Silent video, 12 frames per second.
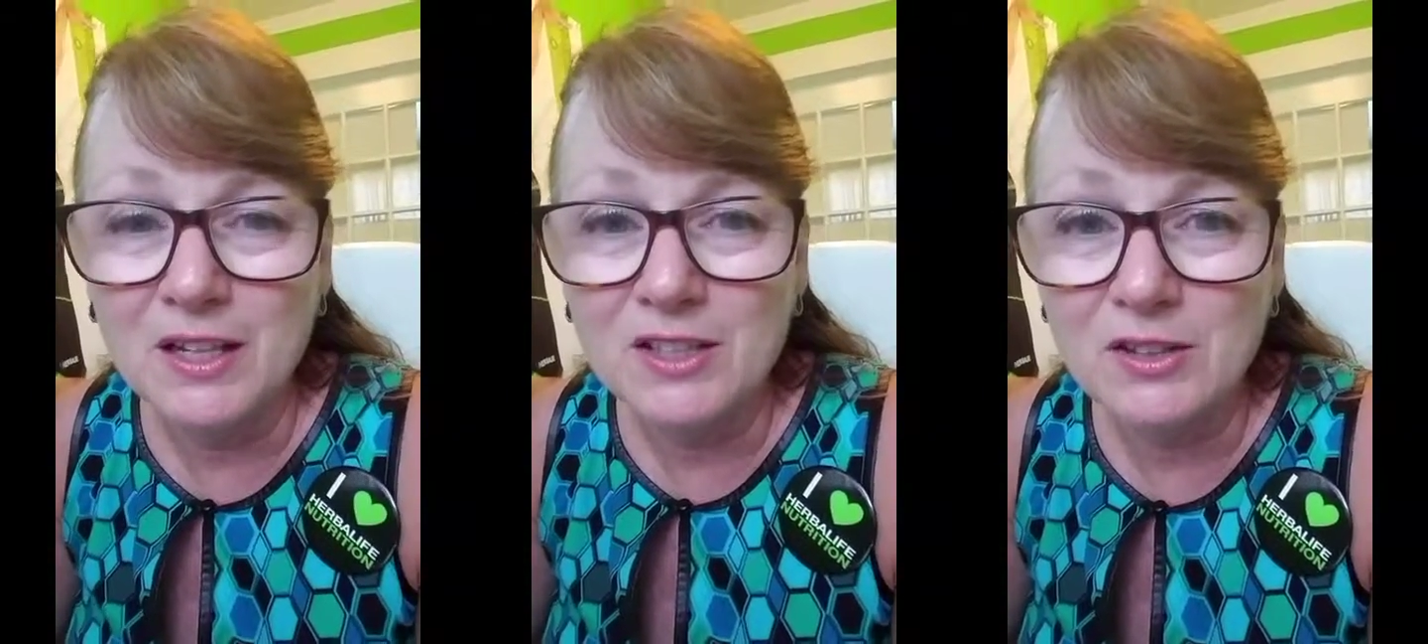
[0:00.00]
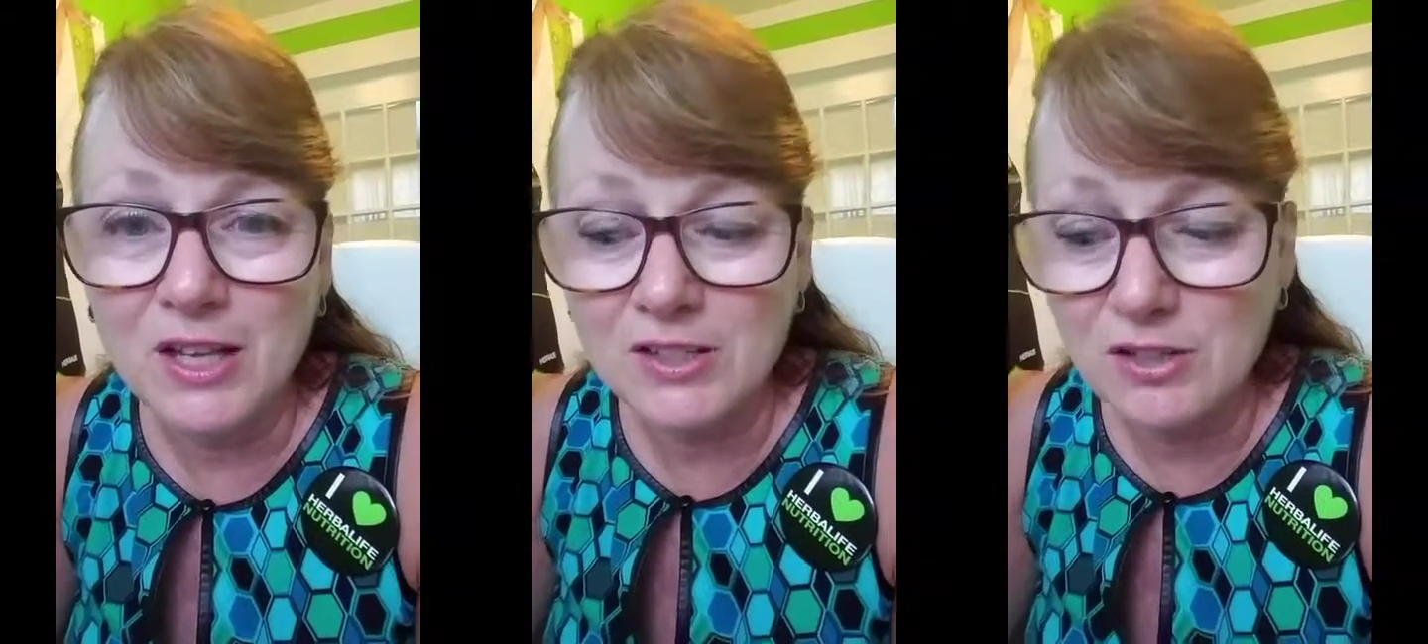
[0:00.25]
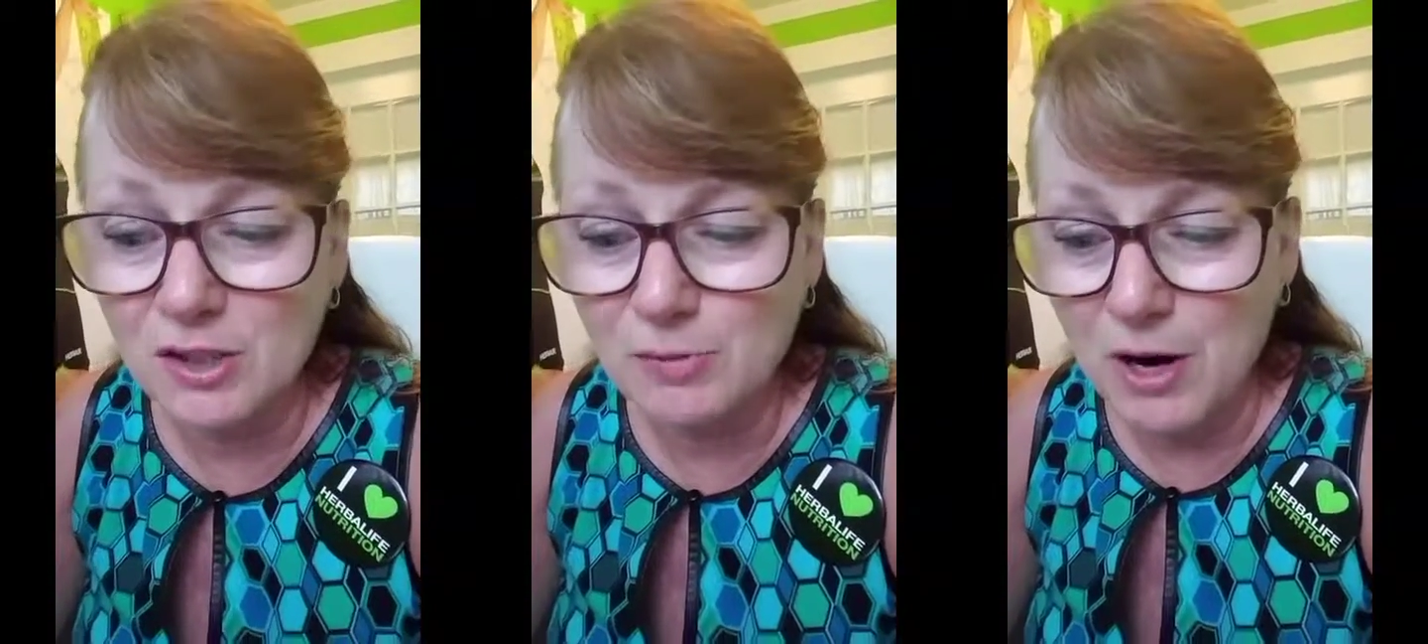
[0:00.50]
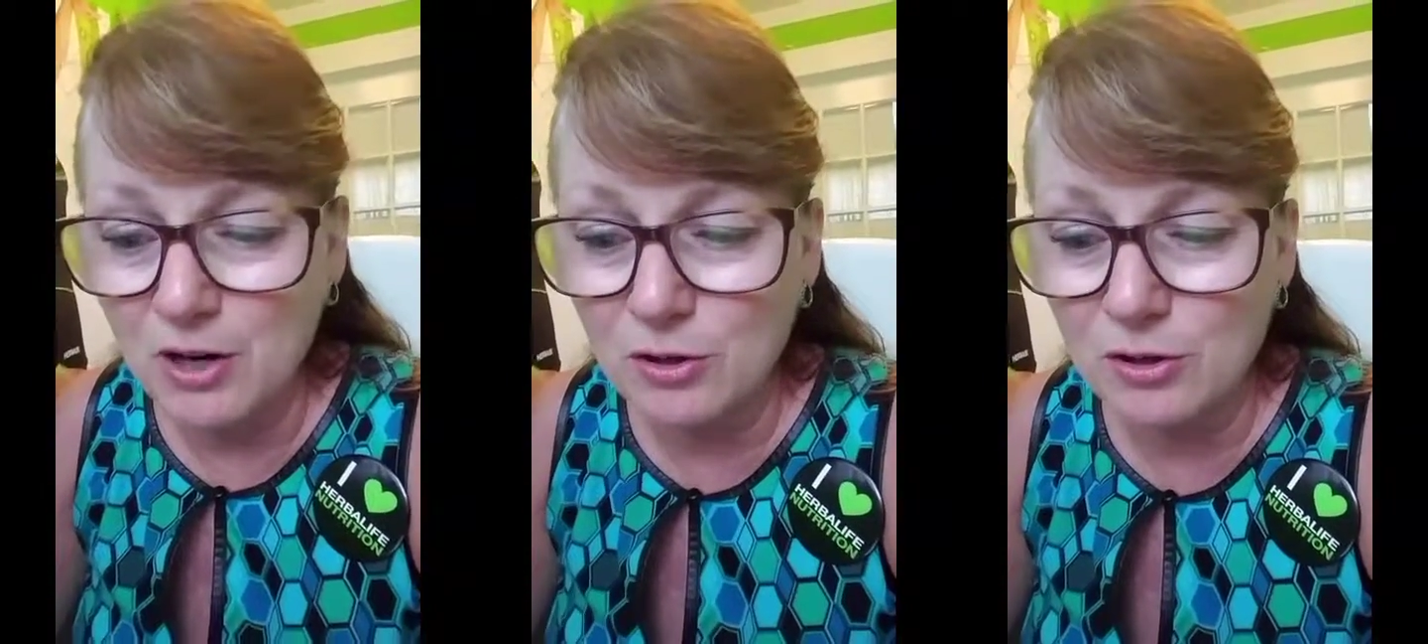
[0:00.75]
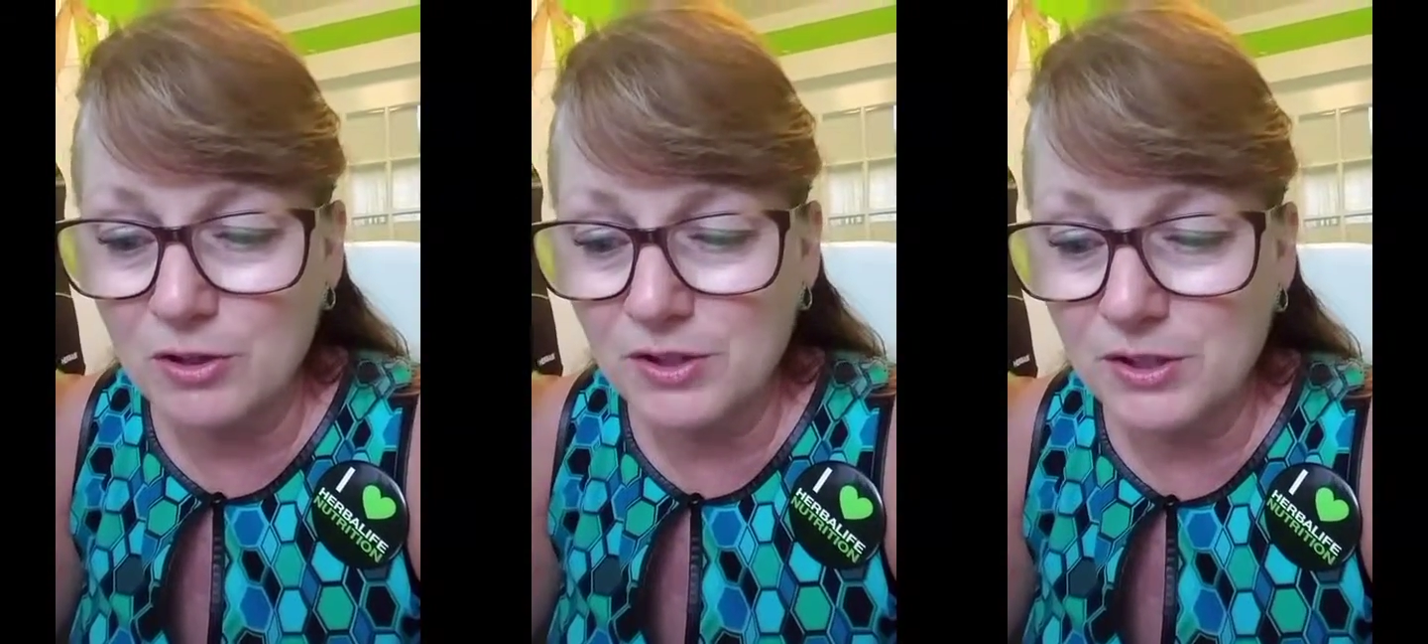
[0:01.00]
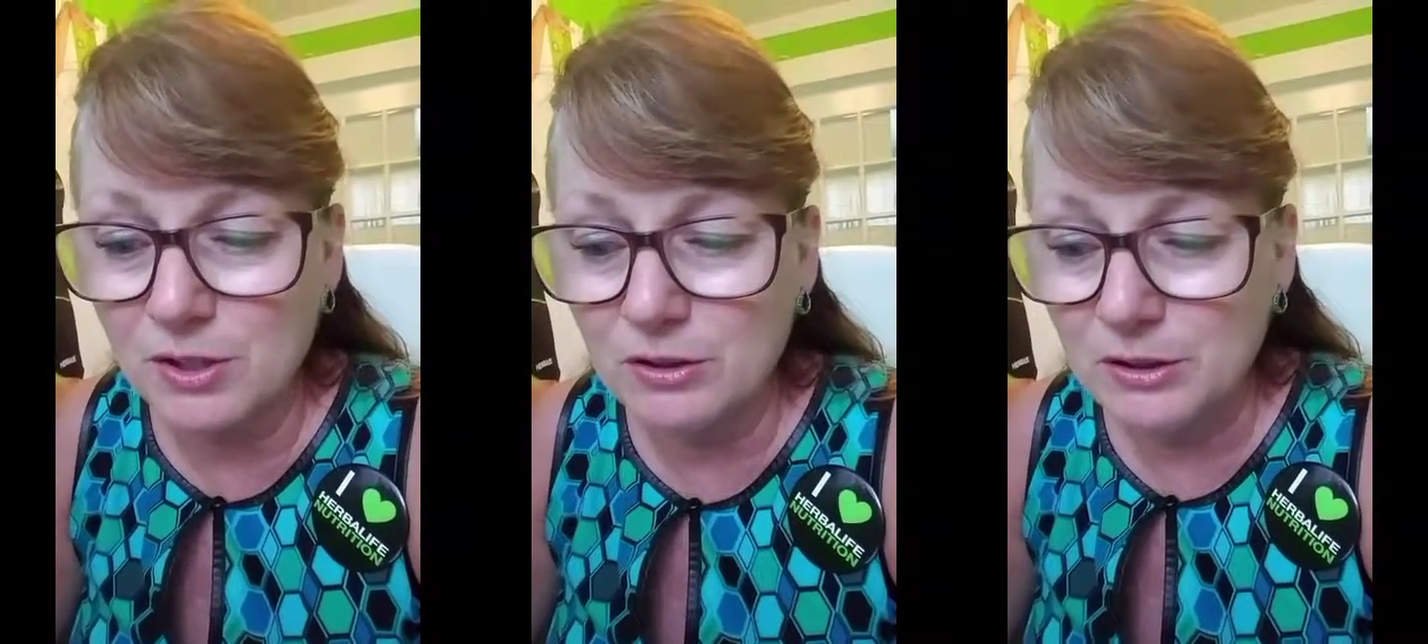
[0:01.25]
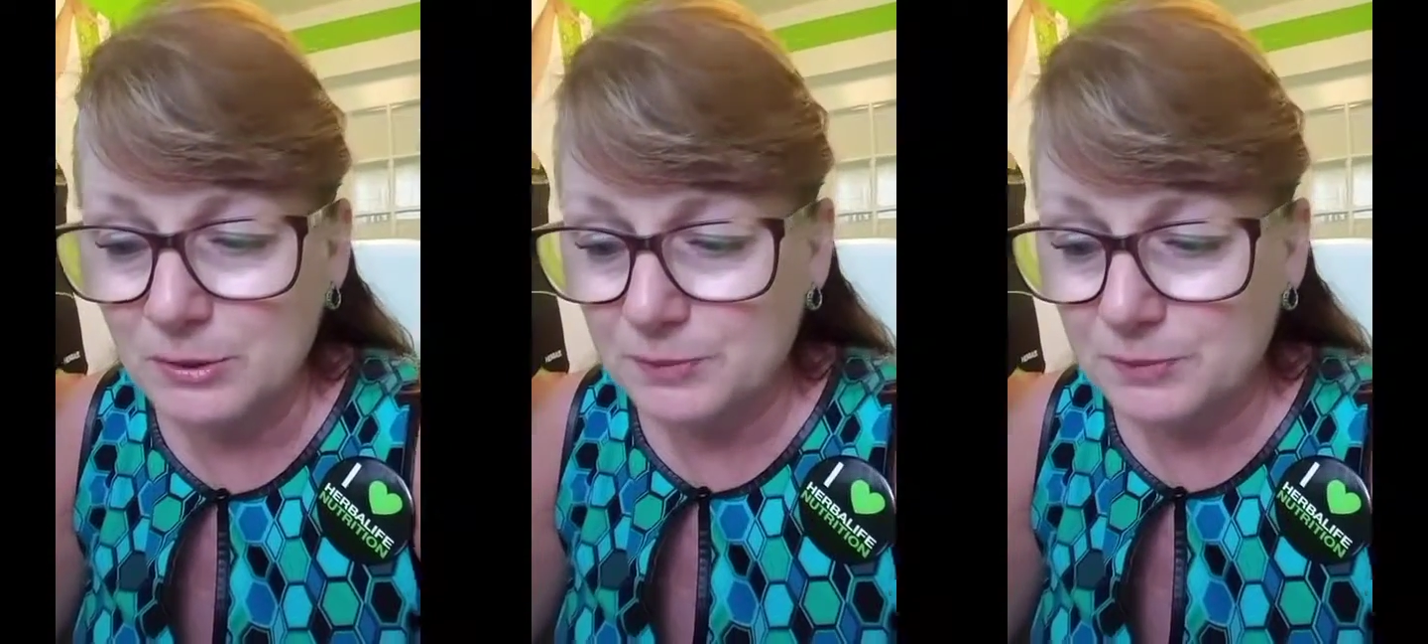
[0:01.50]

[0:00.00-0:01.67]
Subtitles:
So that's your SMART goal. So,